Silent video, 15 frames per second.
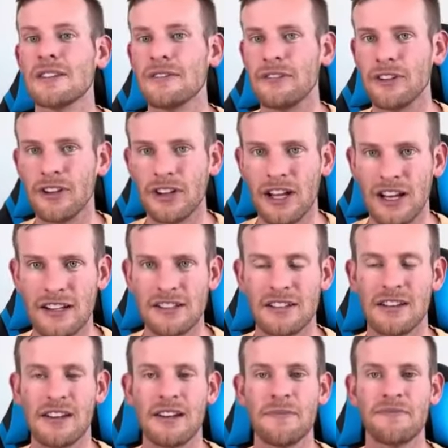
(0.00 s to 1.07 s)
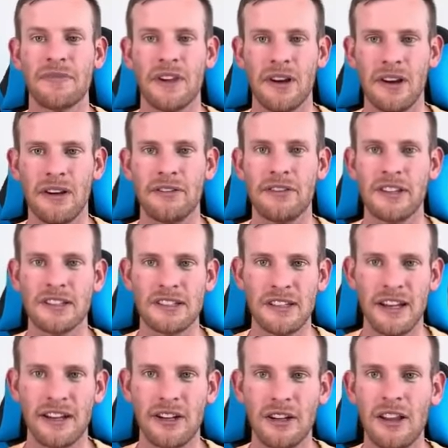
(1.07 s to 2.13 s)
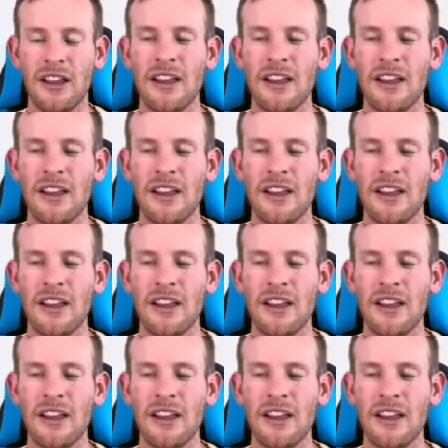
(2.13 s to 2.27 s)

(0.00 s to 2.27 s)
velocity of the sale.